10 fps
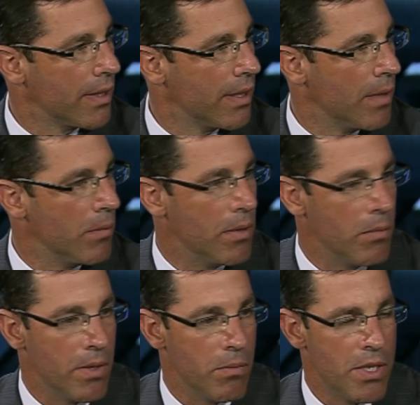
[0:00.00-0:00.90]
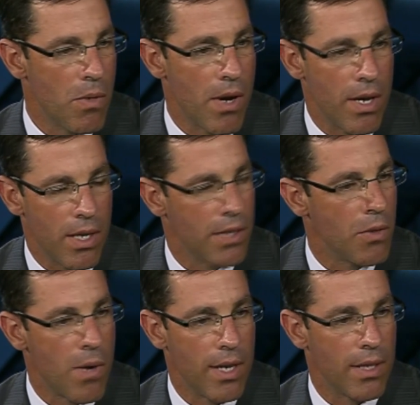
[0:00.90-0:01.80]
and we don't want to
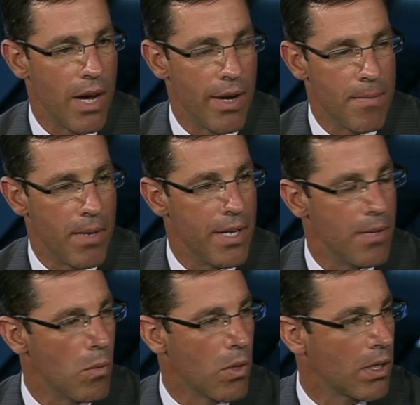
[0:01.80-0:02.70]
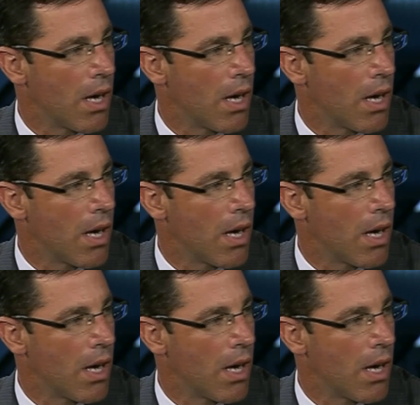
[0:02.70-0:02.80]
allow anybody to work